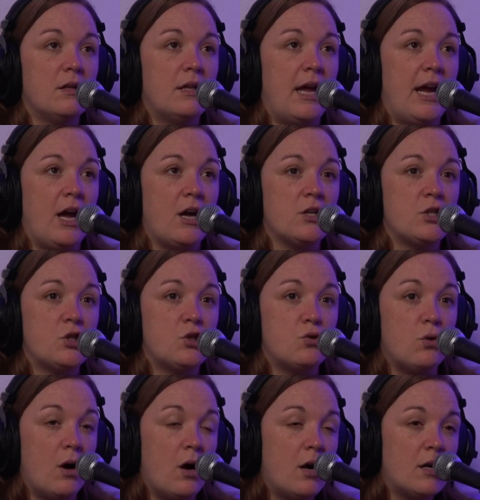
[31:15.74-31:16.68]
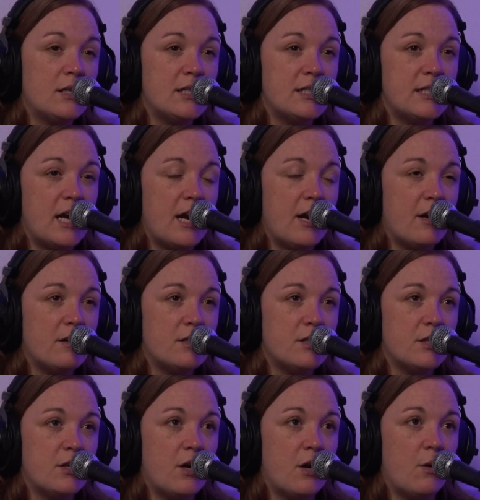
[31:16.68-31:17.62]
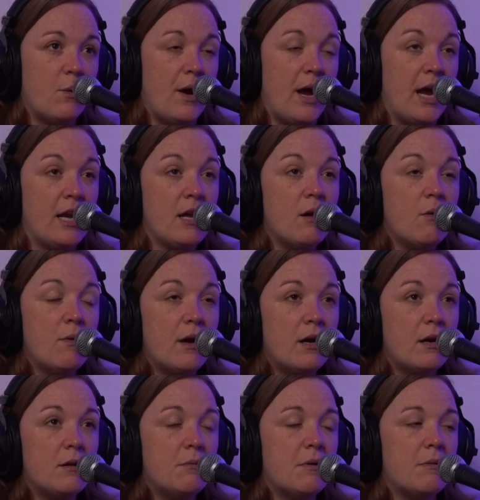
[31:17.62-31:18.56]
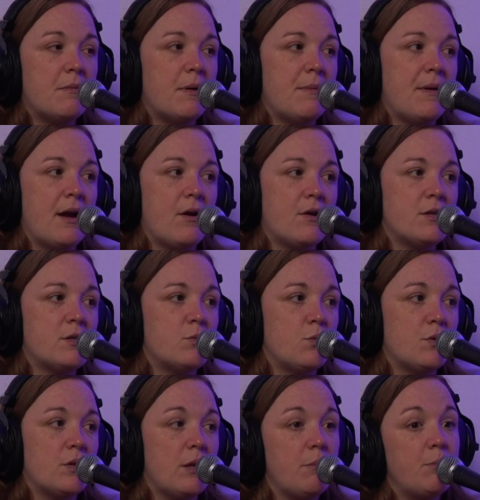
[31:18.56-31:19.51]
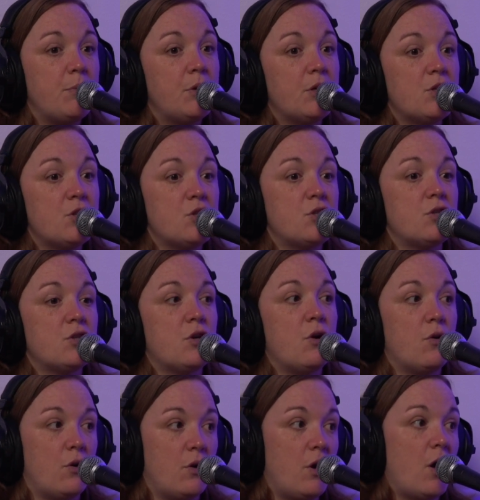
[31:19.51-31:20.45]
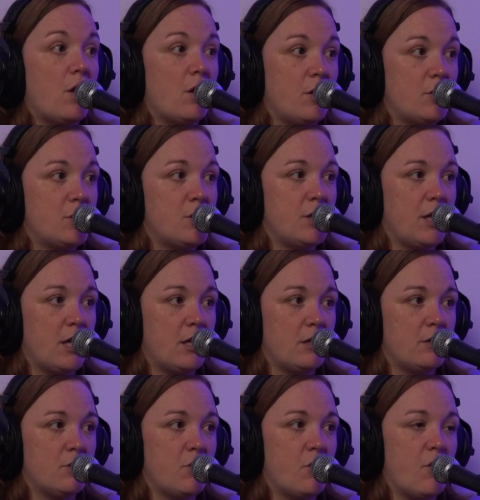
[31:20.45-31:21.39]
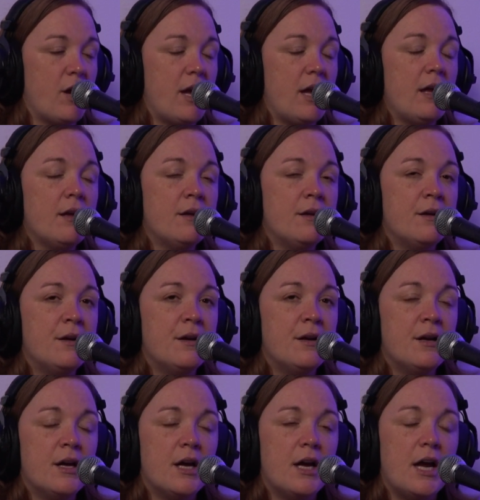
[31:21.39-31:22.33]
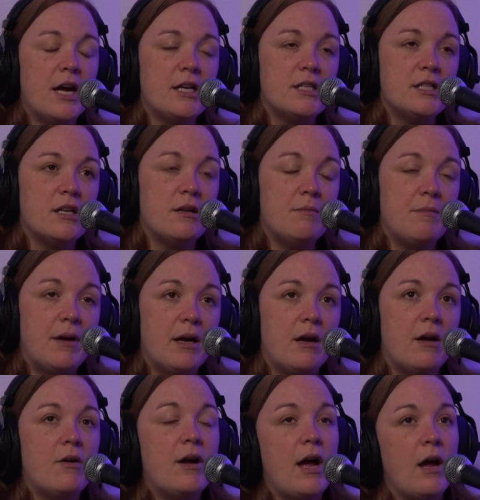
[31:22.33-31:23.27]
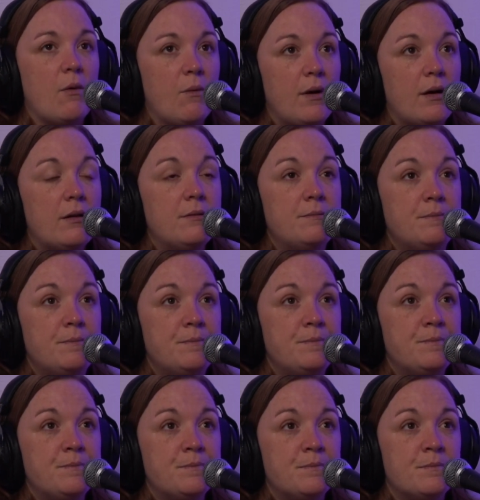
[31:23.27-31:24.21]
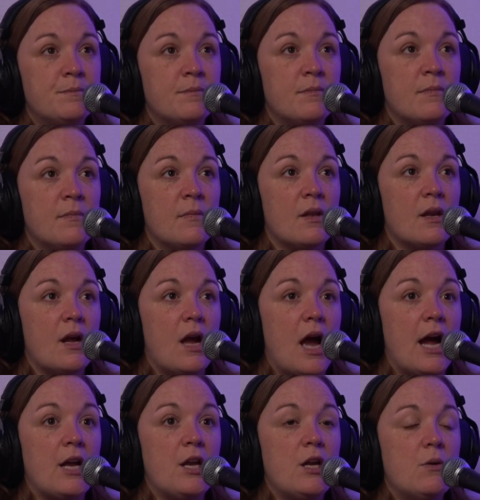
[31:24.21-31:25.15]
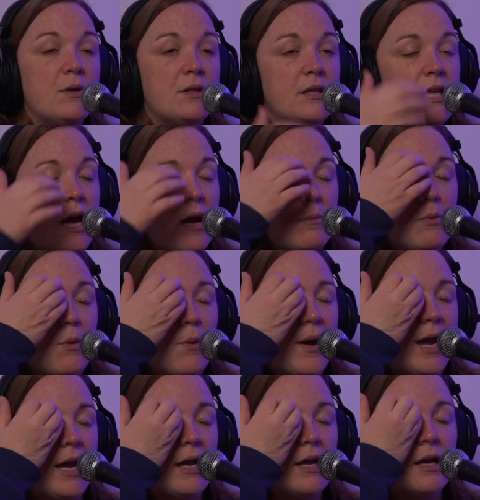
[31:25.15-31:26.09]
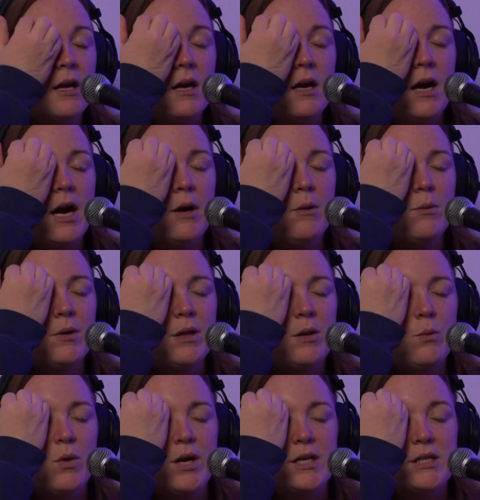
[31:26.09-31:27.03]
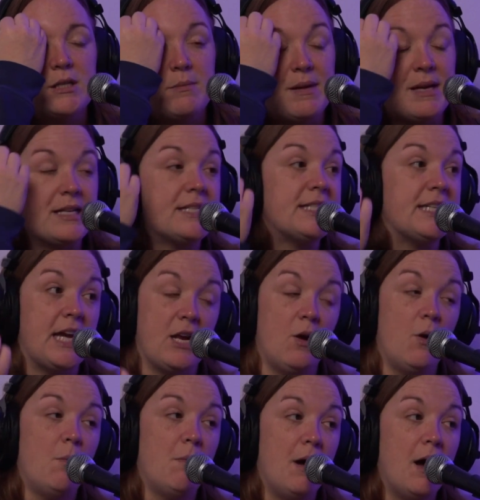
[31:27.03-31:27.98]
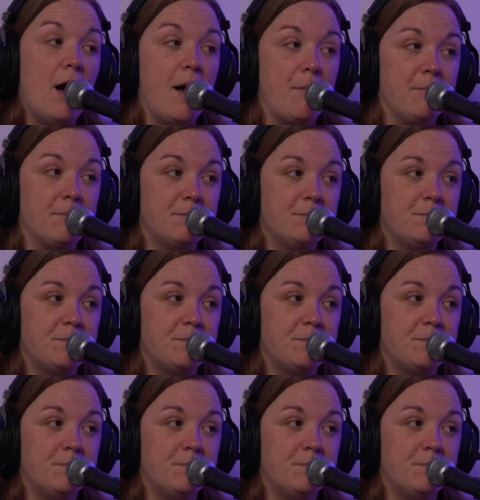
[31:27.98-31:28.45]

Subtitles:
like a strong desire to go anywhere, but my parents really pushed to go to college and get a degree. And so I'm like, okay, well, I knew at that point I really wanted to be a stay-at-home mom.